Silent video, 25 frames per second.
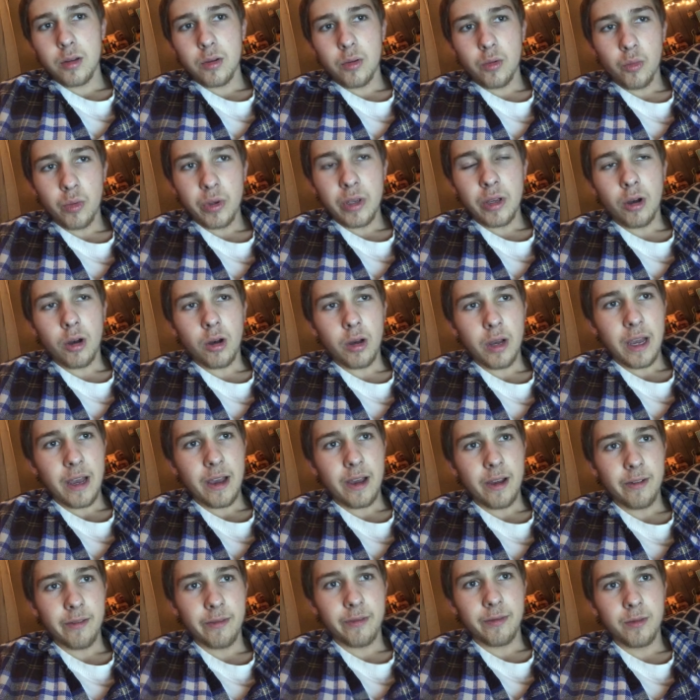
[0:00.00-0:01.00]
we all
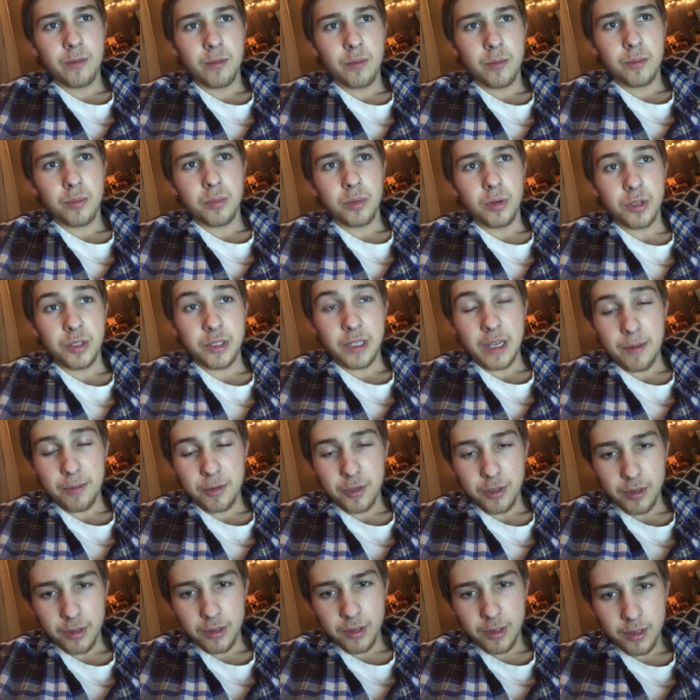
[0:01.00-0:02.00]
have
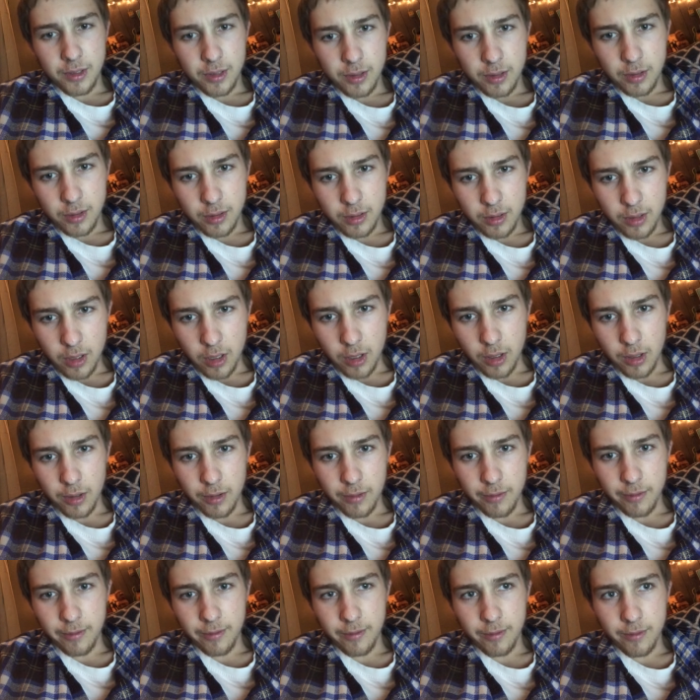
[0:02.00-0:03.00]
perceptions
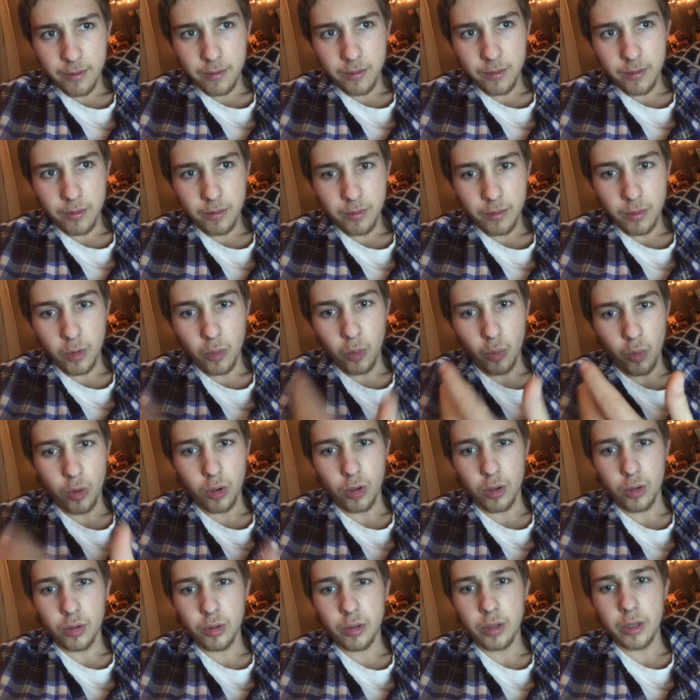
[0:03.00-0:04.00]
of the
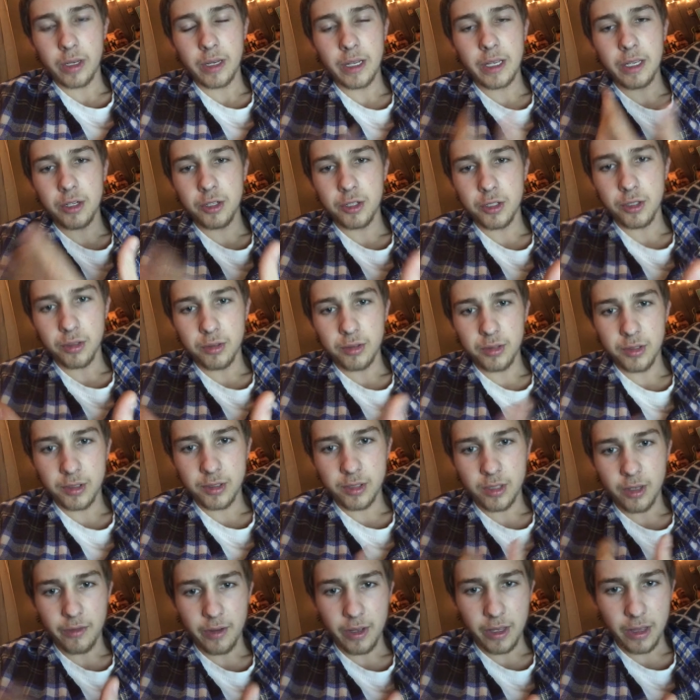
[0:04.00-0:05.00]
world and issues and
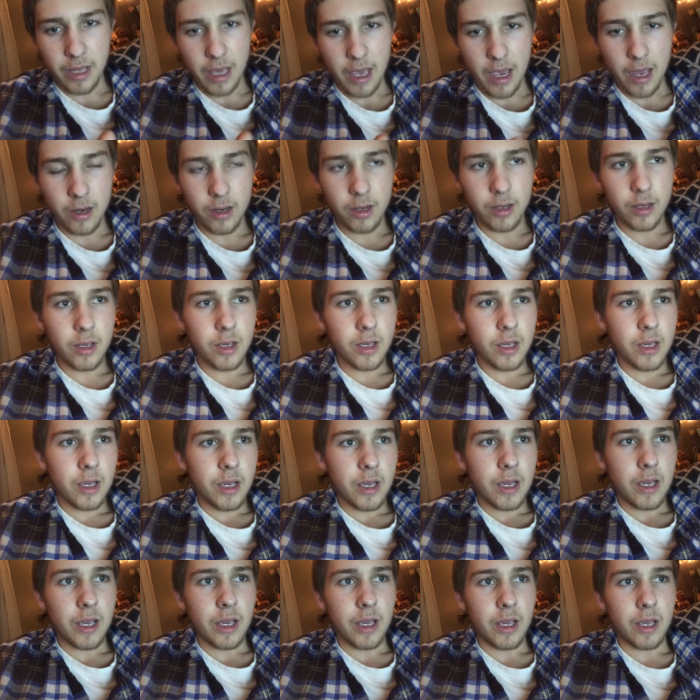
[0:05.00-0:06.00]
stuff like that,
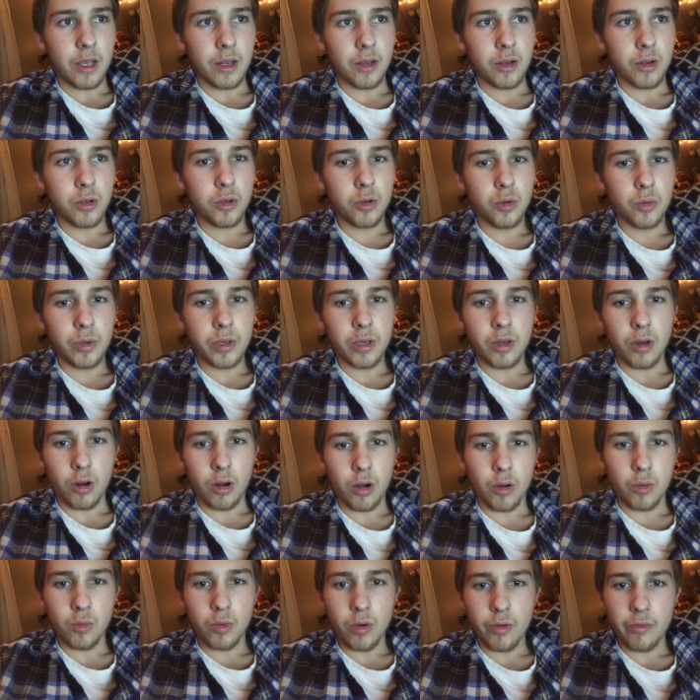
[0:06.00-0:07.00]
and who we
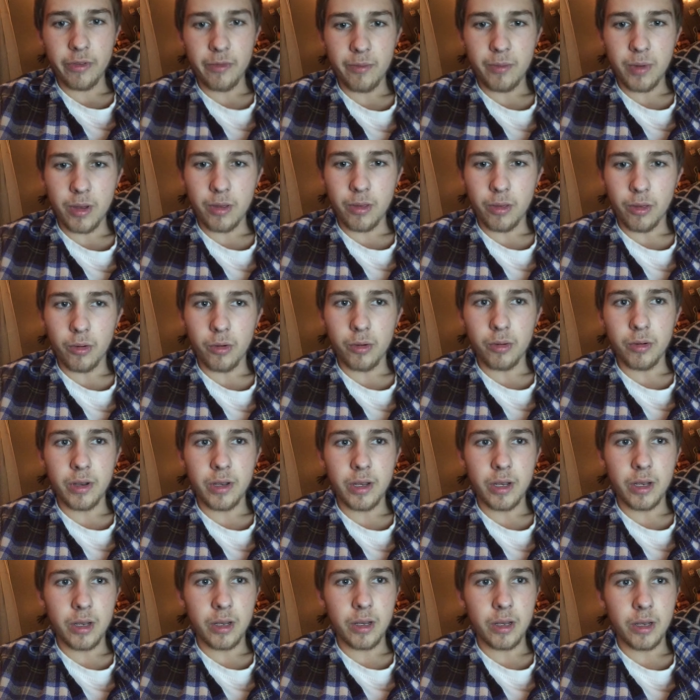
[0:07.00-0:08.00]
are and what we've been through
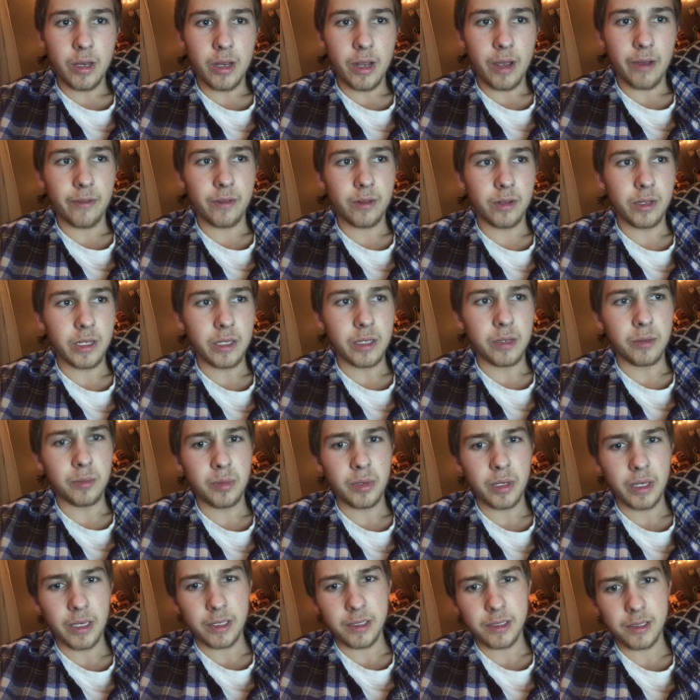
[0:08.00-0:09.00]
definitely
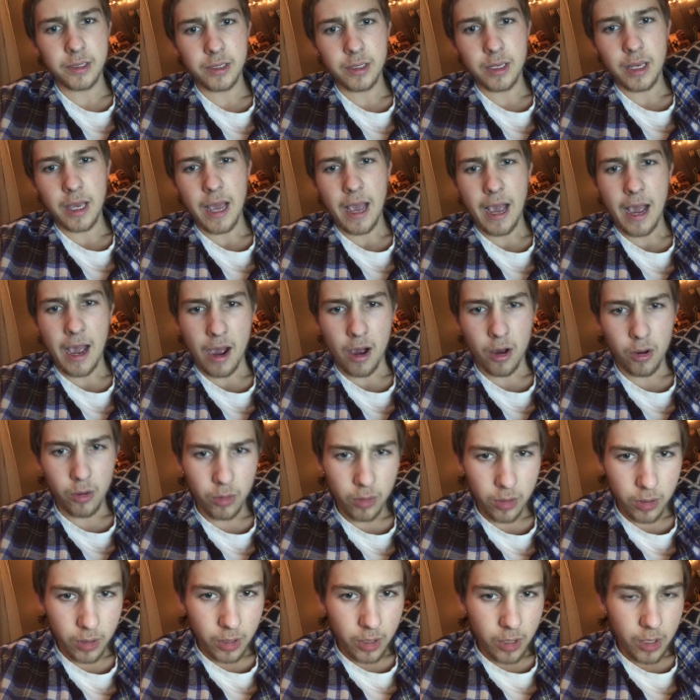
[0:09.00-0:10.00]
depicts how
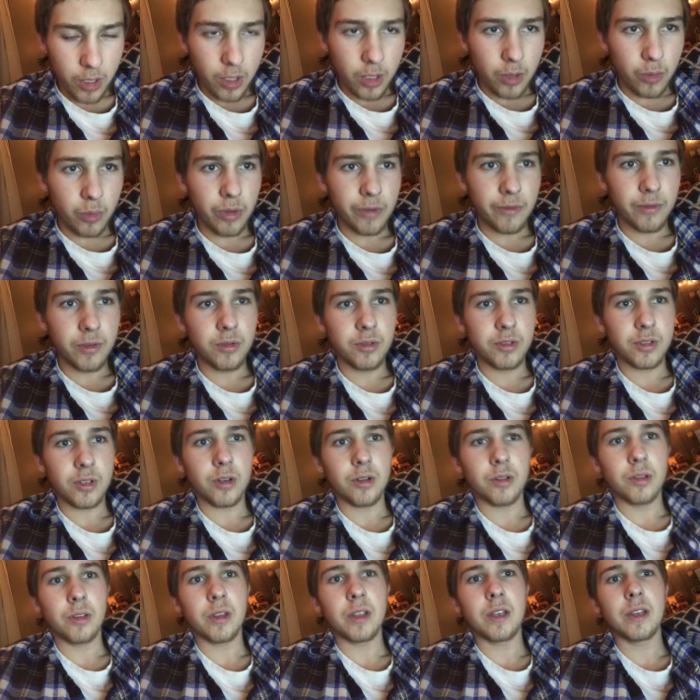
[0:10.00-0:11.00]
we view
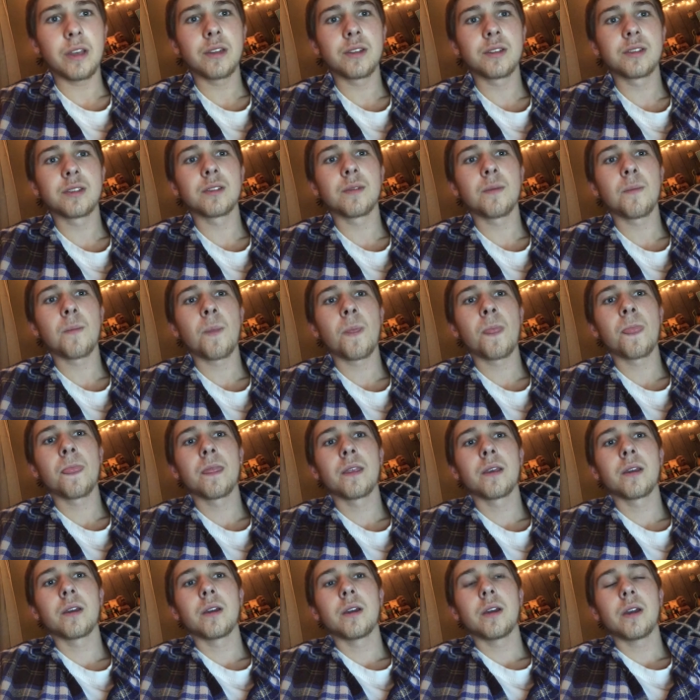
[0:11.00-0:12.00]
certain things.
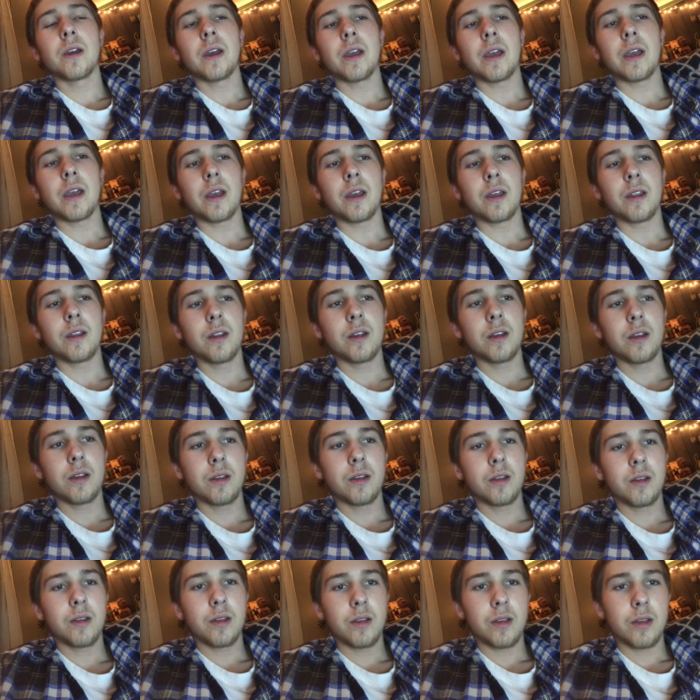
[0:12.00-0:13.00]
And
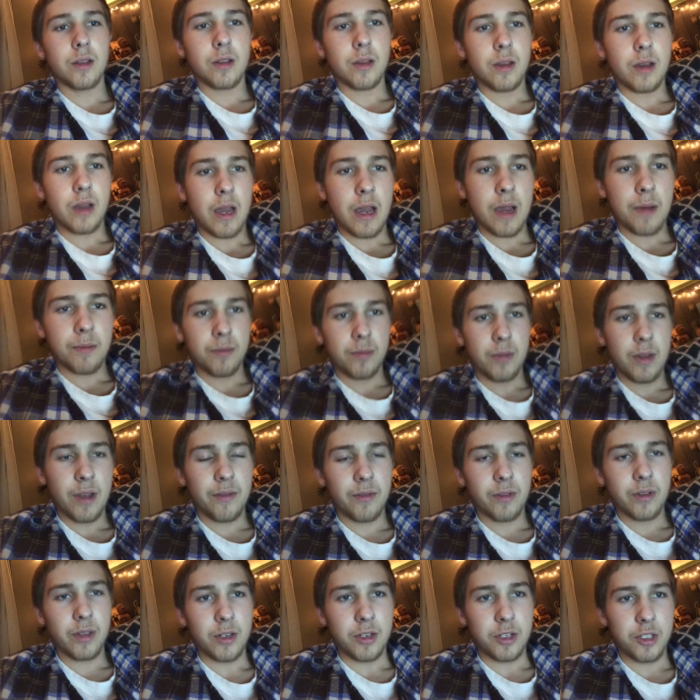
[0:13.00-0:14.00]
I'm
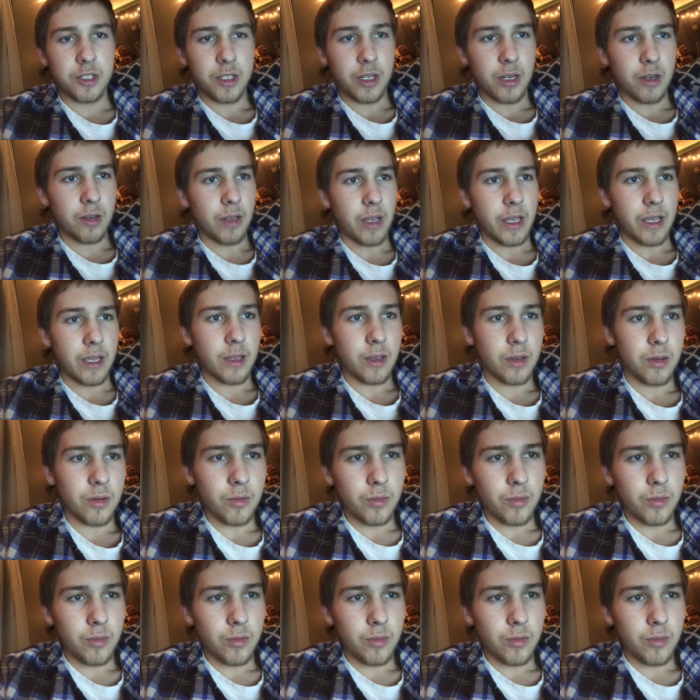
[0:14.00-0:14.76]
definitely going to share like